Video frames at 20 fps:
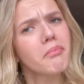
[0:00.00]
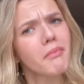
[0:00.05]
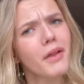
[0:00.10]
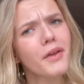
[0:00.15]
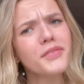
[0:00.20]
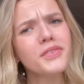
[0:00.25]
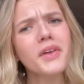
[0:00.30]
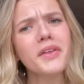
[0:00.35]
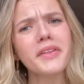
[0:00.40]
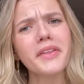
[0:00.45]
I
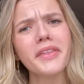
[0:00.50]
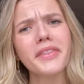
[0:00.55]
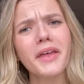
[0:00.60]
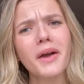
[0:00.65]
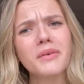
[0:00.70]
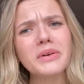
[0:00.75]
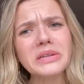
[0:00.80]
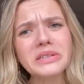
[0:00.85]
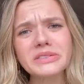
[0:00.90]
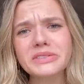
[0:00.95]
thought that
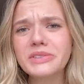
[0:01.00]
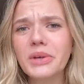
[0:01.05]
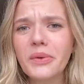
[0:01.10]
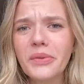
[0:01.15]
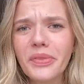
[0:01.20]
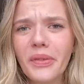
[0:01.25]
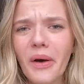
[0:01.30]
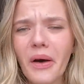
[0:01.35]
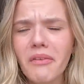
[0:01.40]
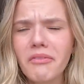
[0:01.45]
that was
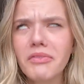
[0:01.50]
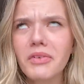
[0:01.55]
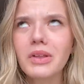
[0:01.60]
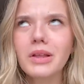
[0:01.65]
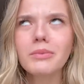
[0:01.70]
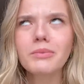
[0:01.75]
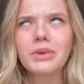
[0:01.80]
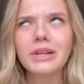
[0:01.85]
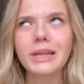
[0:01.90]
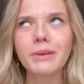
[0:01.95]
so
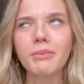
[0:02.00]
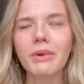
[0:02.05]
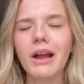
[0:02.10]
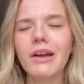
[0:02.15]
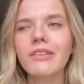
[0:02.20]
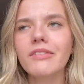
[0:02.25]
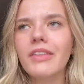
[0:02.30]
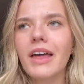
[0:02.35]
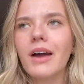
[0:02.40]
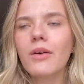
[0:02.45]
thoughtful. I'm really
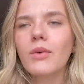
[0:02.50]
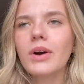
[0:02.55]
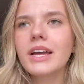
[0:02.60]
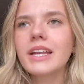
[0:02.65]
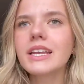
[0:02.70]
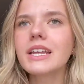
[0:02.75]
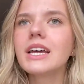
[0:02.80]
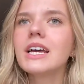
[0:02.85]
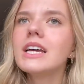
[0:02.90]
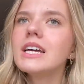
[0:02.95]
proud of that
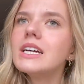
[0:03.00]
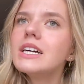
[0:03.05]
one.